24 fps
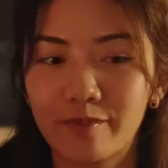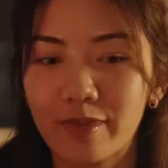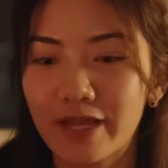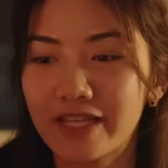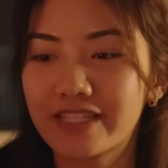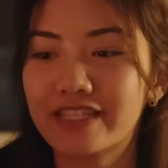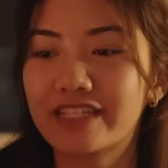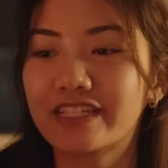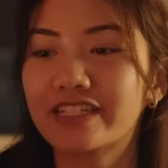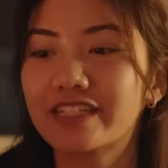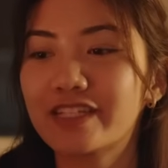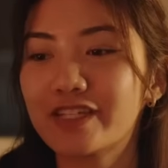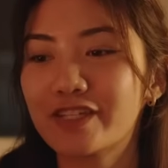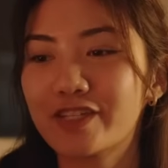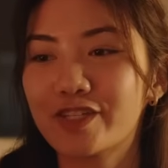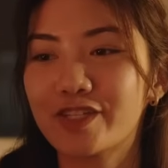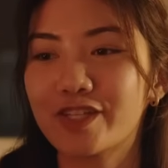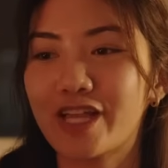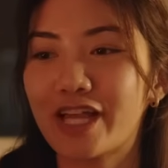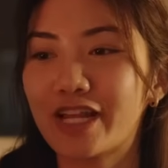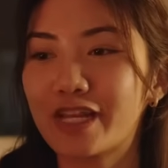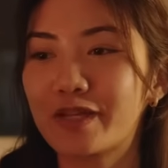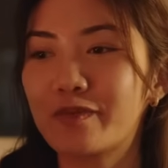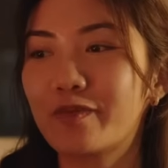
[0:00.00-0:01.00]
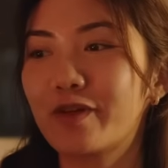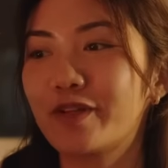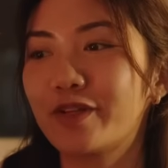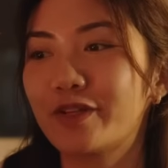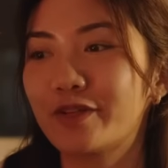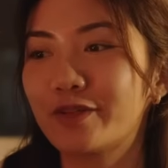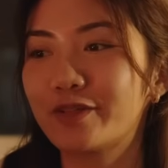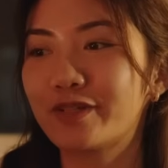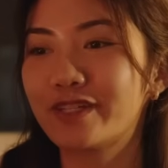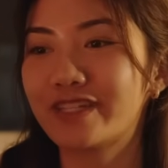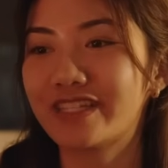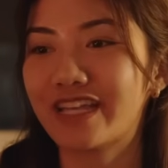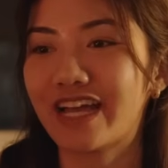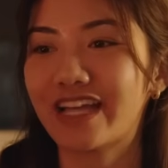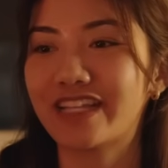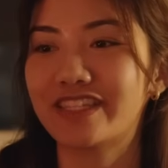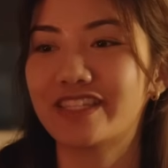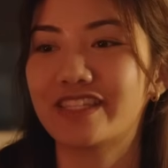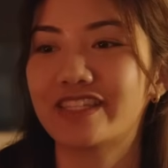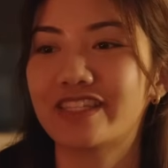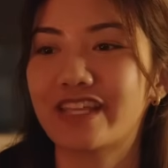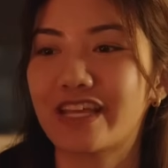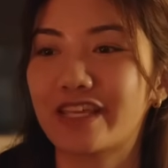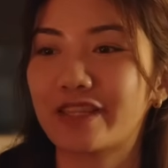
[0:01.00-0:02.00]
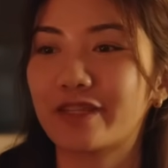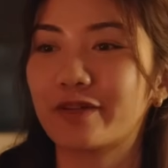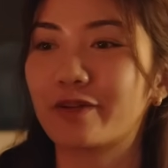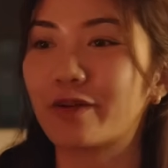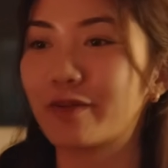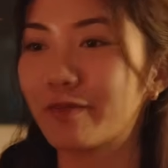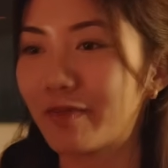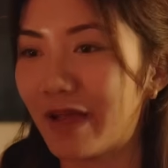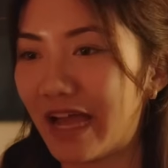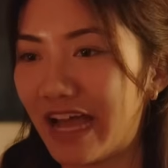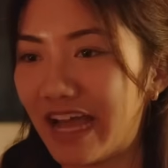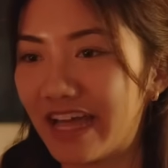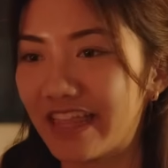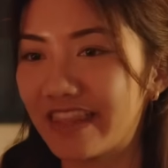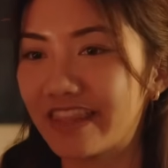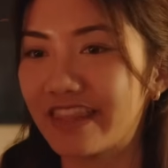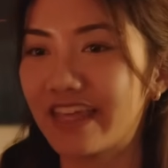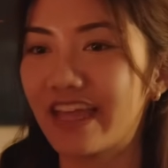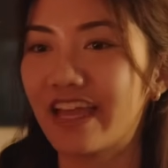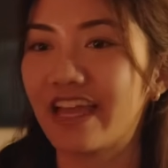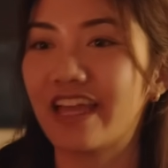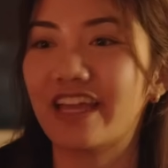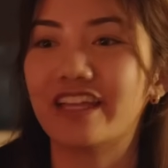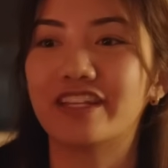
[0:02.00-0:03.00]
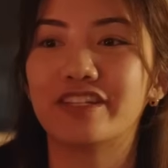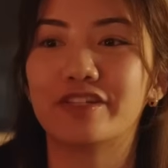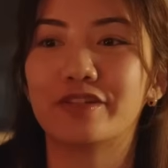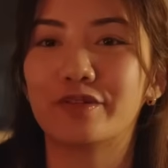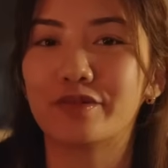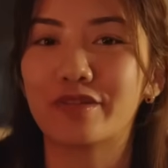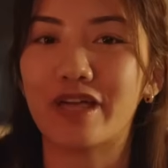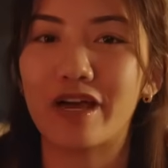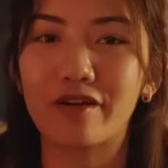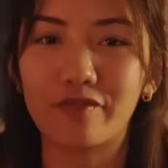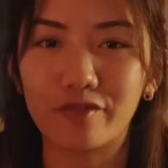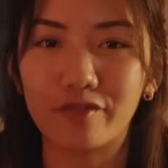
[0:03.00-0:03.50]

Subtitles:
Basically, just anyone who decides to take their own path and do that